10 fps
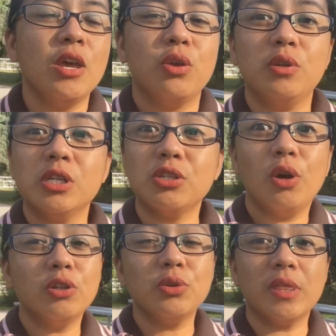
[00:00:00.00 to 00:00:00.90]
You just
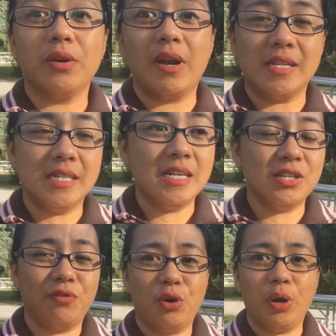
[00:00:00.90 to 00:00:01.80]
go to the residence
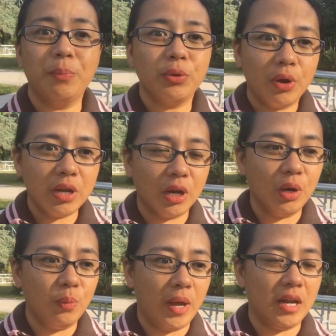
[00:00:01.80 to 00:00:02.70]
of your
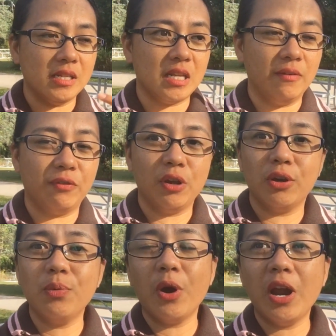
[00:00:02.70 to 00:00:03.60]
employer when it's time for you
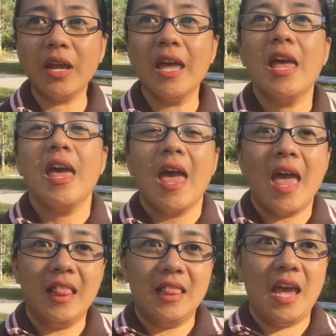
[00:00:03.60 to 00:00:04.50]
to work,
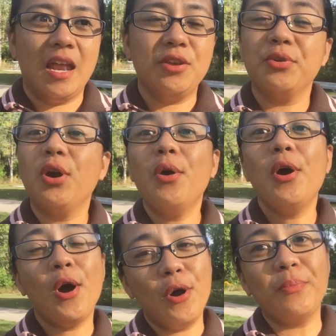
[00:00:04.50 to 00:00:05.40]
and then you go
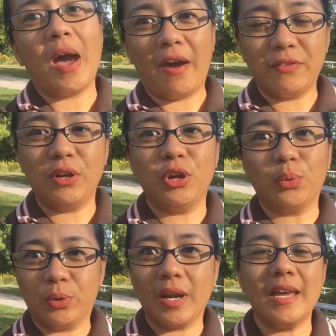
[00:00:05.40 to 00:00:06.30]
home after your
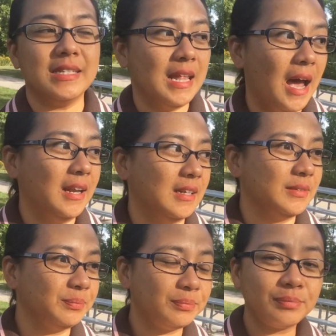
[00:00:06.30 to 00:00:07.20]
work is done.
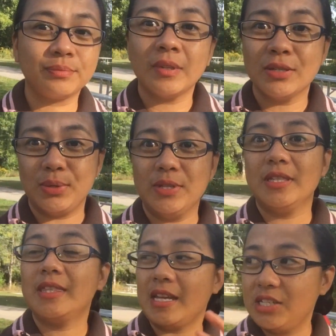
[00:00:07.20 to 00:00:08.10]
So
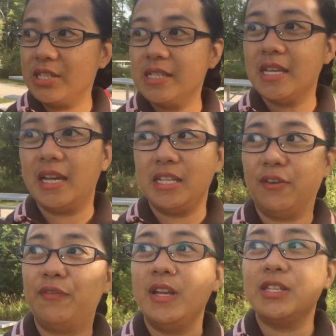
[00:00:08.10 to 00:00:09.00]
that's just the
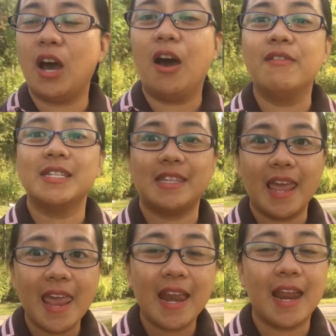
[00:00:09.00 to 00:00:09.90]
difference of a
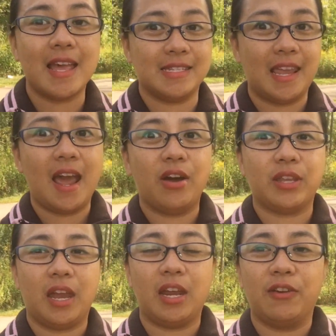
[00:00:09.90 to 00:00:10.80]
stay-in and a
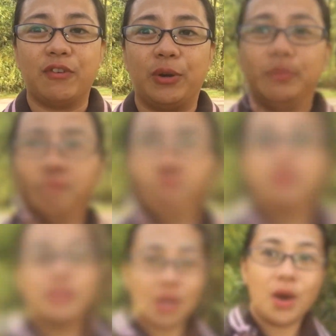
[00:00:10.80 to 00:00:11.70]
stay-out caregiver.
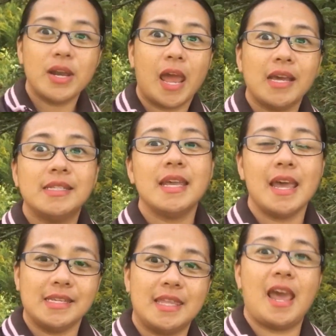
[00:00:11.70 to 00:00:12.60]
So next
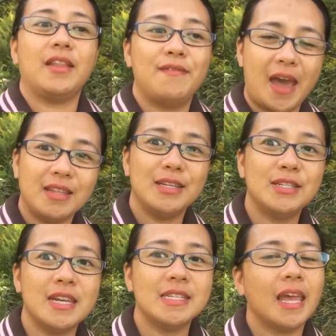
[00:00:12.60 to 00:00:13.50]
is the
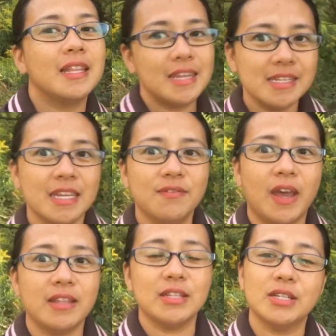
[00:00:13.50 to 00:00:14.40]
advantages and
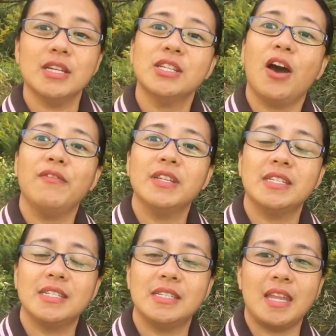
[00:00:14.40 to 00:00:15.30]
disadvantages of a
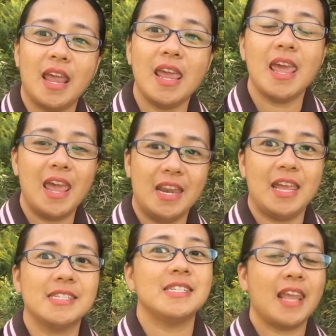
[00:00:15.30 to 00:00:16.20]
stay-in
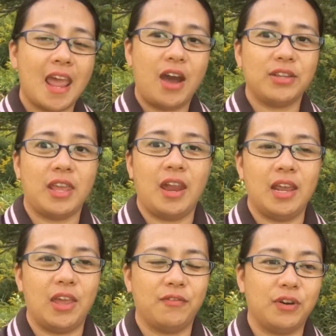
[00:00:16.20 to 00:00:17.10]
and stay-out
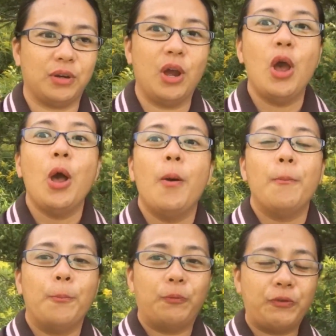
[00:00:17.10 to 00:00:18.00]
caregiver.
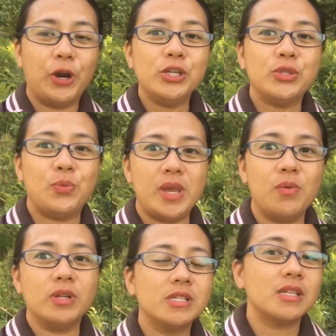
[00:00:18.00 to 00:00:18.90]
First, we
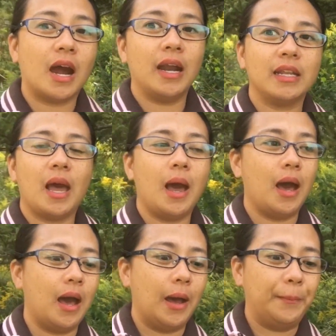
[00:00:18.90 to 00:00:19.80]
will start
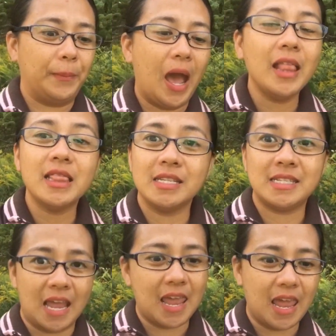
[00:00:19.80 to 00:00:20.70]
at the
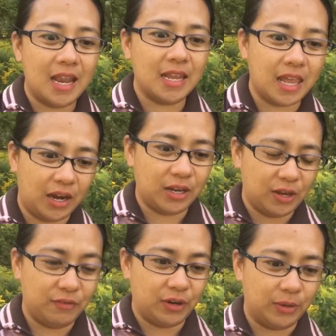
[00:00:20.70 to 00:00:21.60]
stay-in
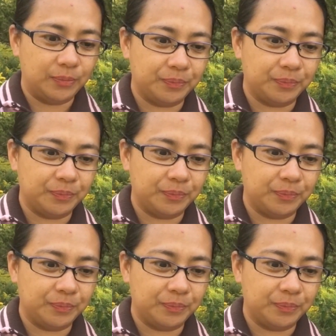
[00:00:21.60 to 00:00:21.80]
caregiver.